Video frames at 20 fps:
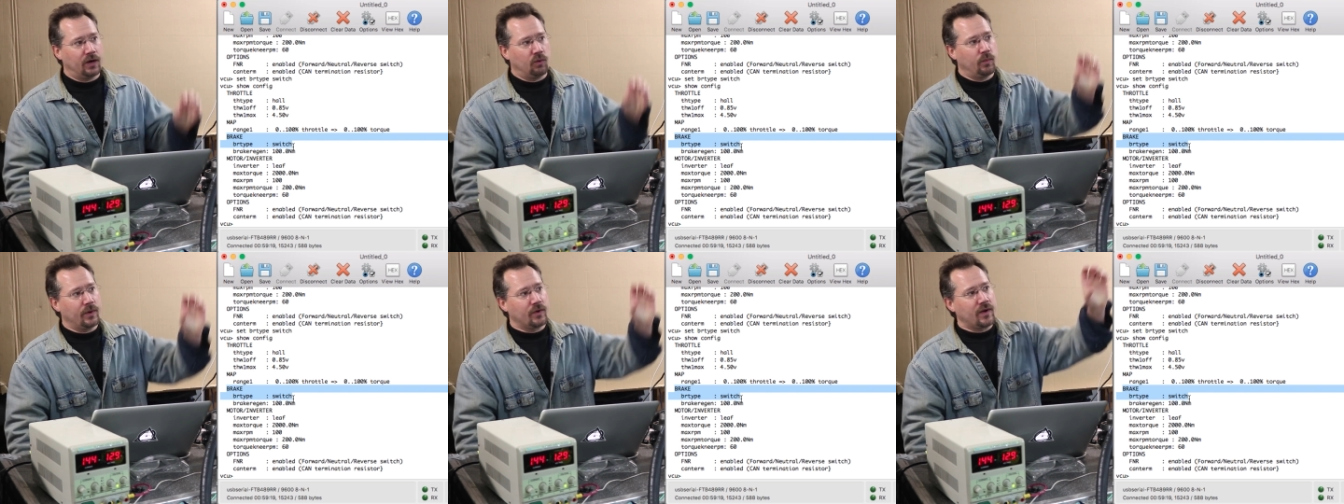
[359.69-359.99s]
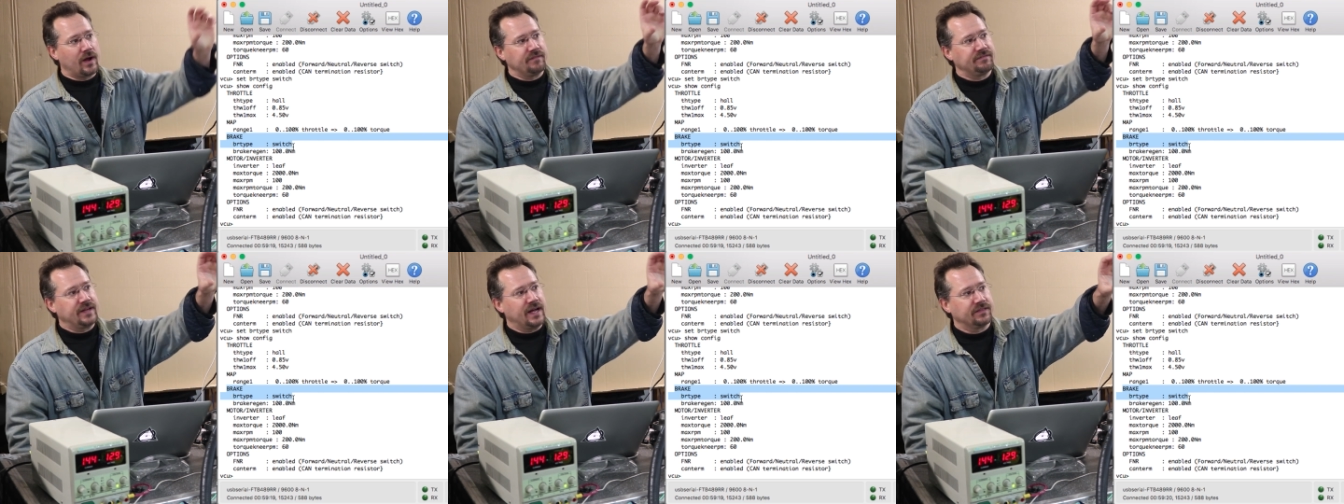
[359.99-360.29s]
Where
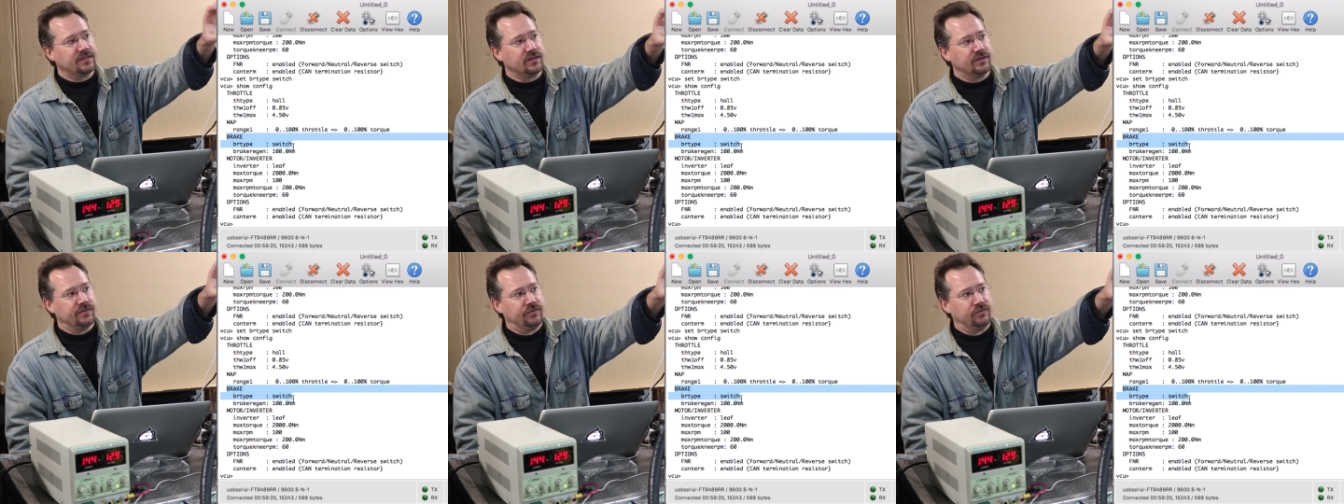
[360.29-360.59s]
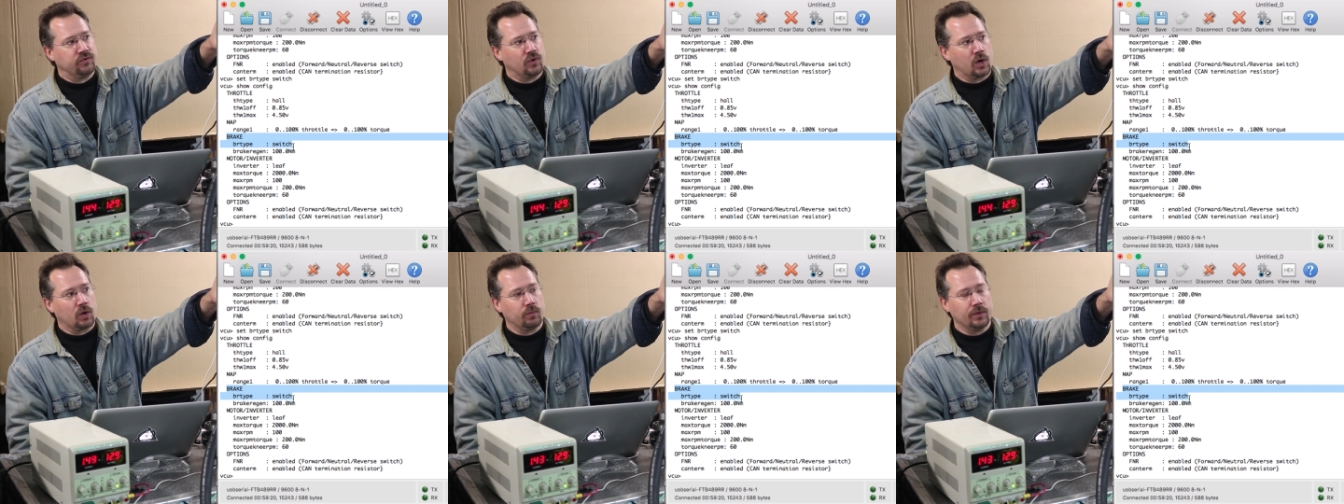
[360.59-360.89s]
I've got the
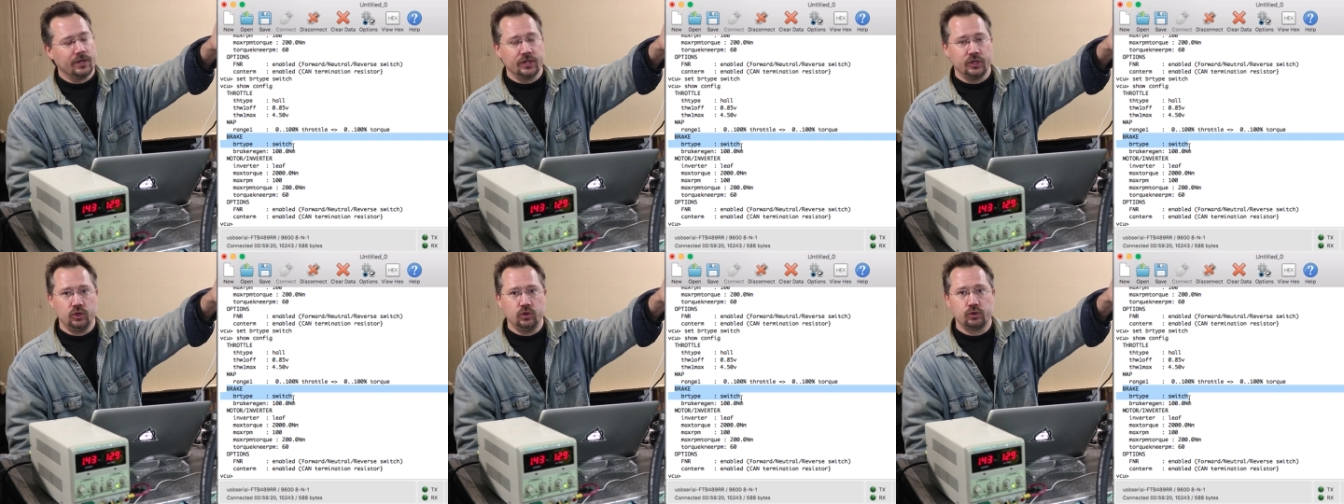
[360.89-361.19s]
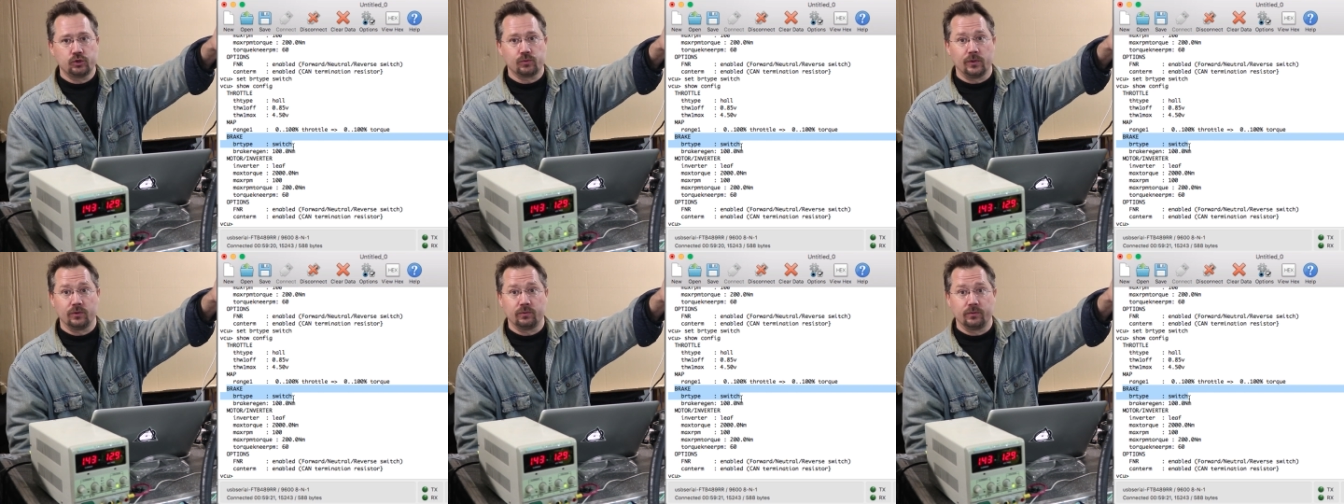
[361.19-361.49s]
forward,
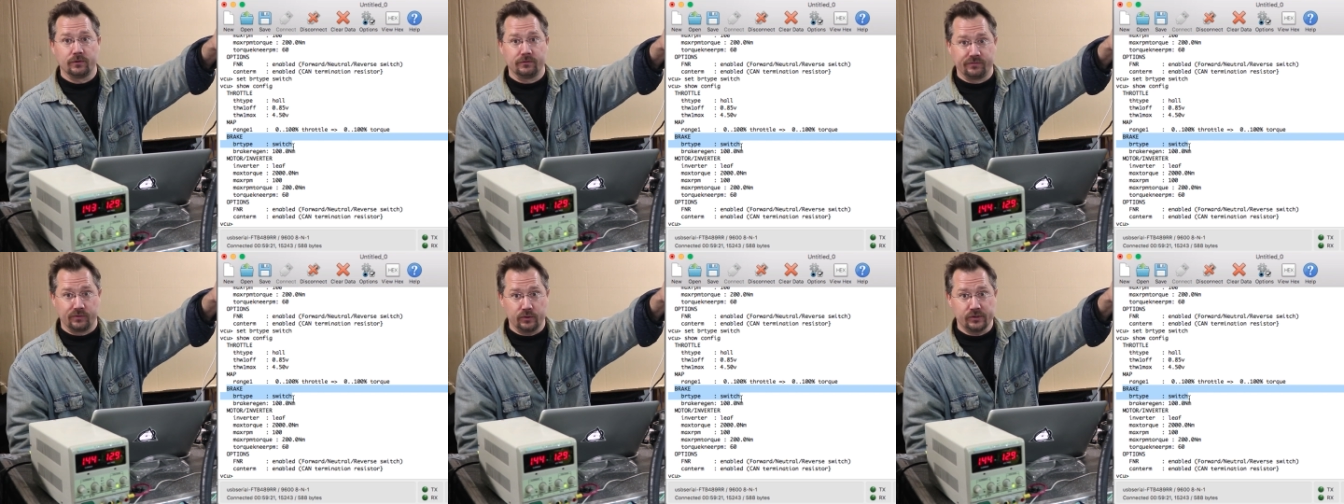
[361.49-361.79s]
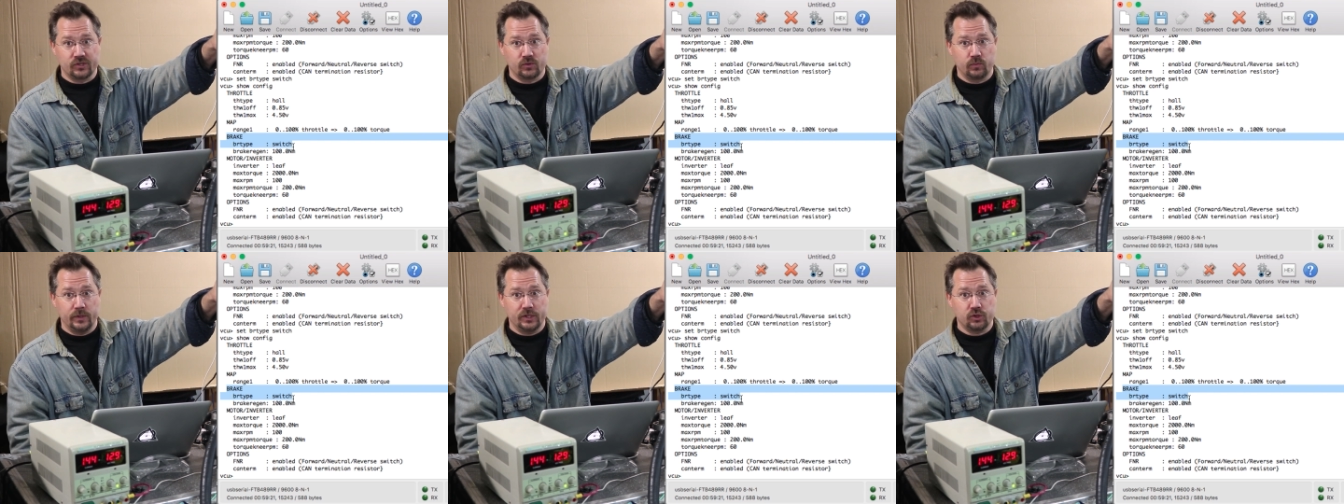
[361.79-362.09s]
neutral,
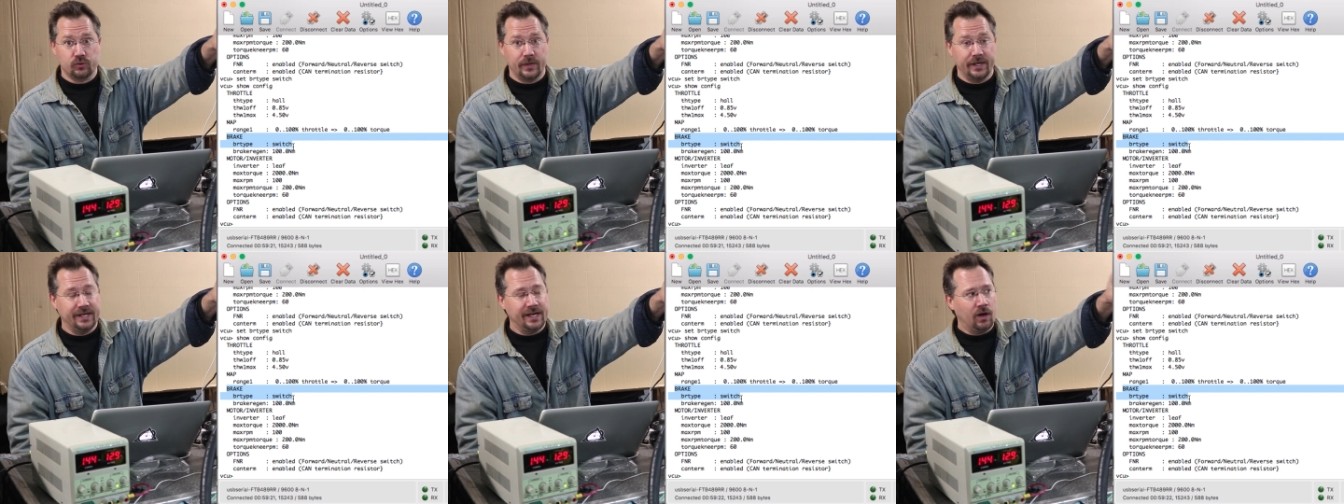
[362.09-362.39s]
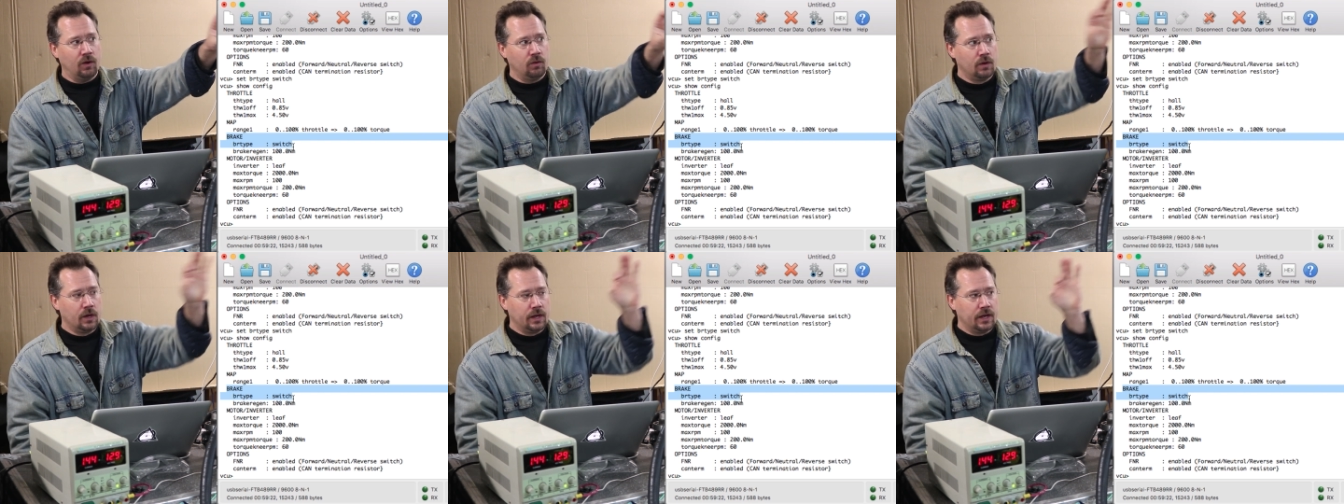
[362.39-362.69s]
reverse switch right
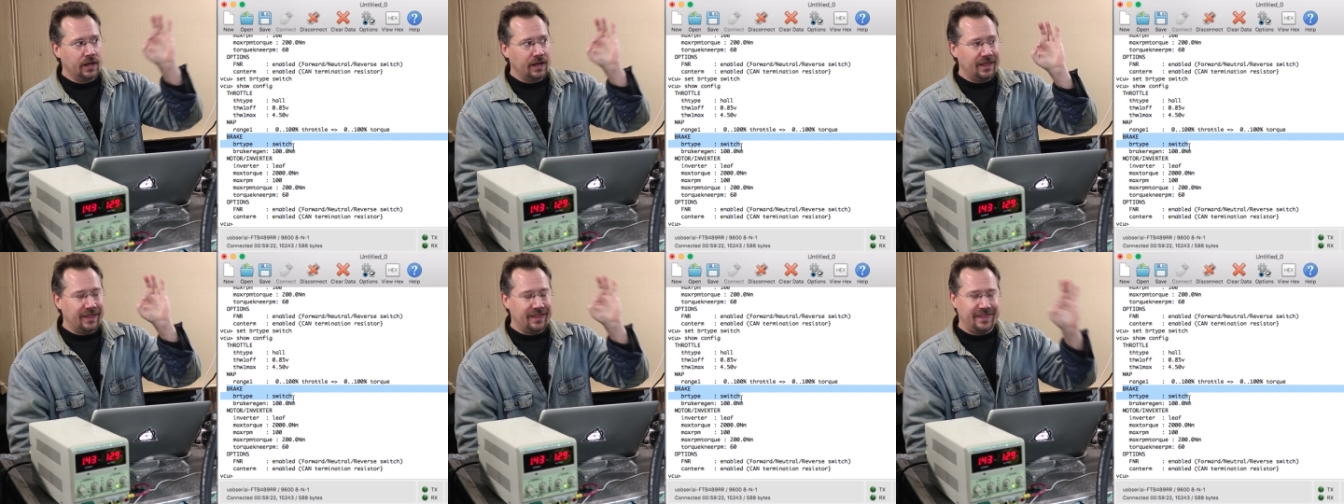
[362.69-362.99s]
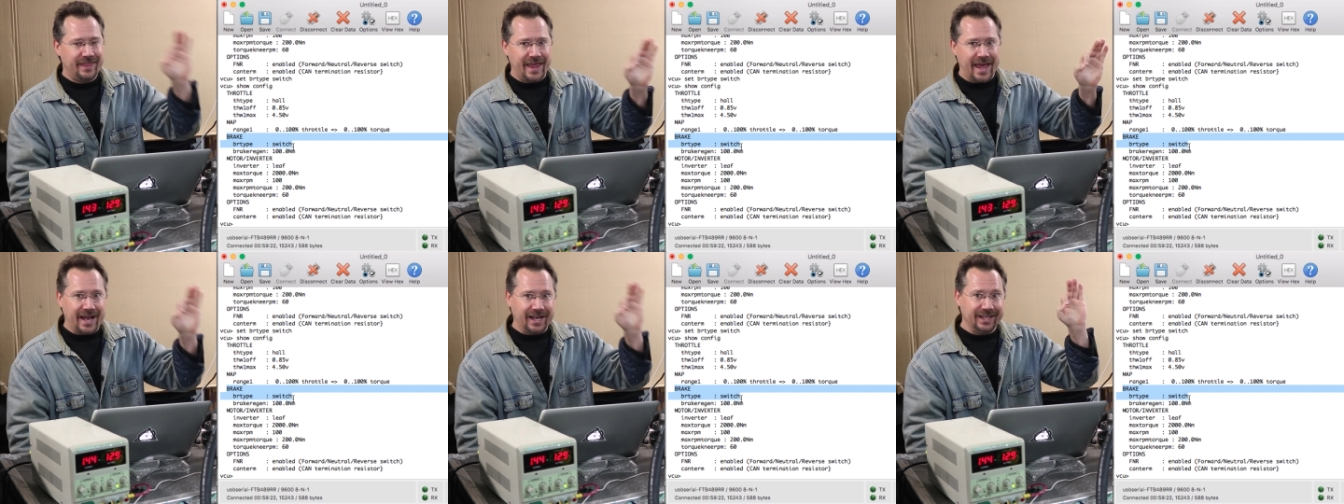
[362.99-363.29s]
now,
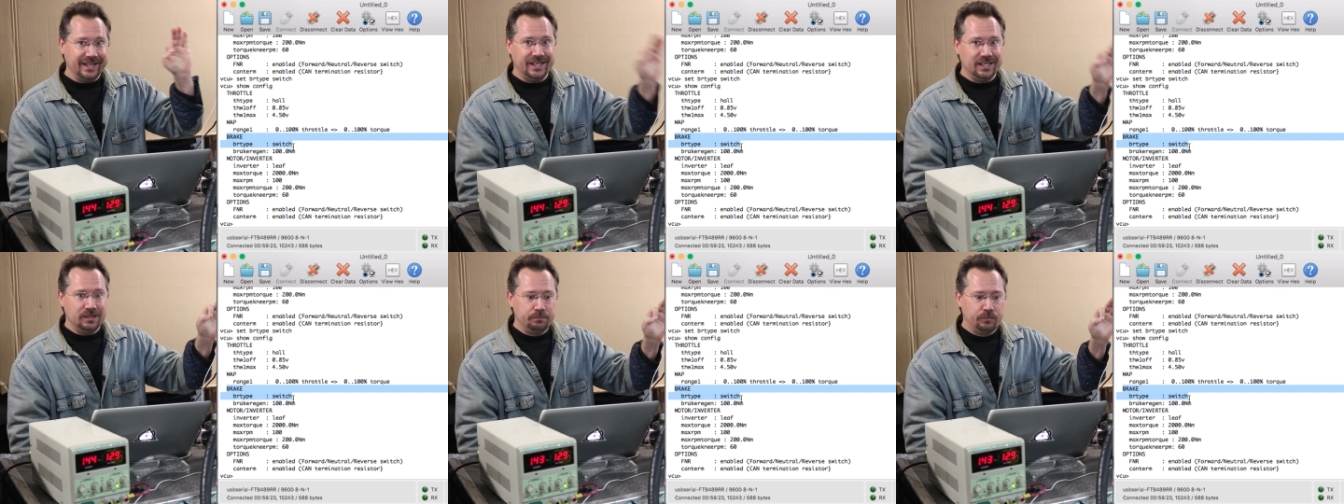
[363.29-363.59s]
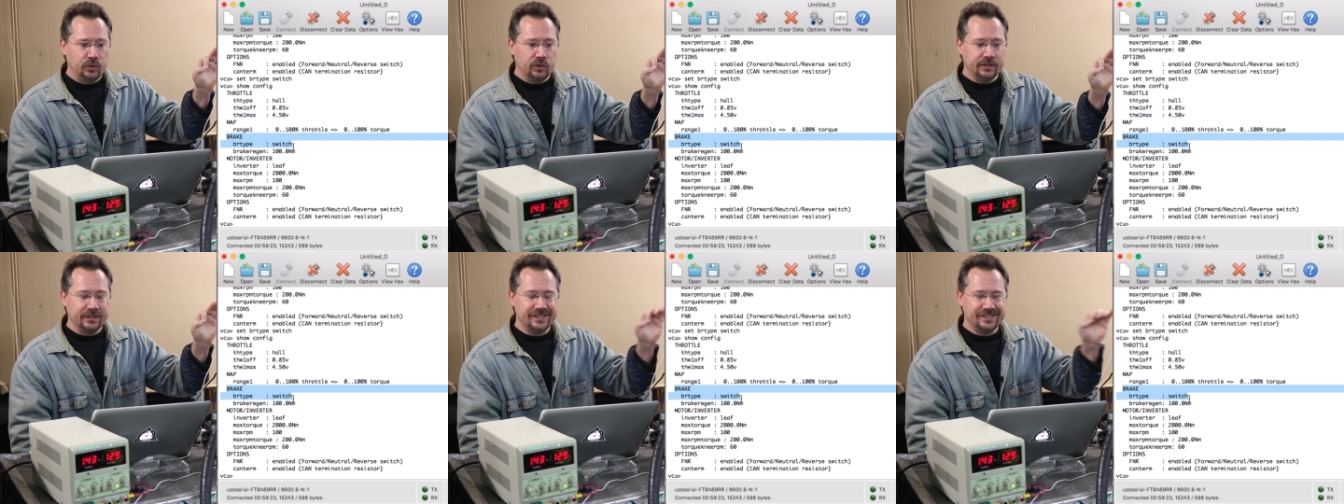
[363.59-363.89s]
that
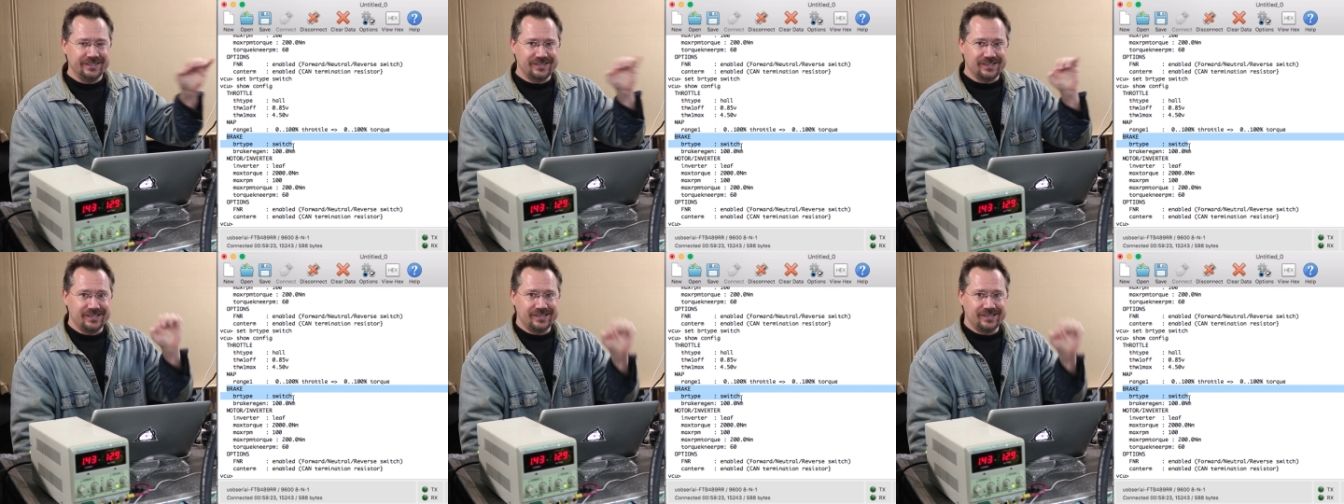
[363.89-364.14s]
input is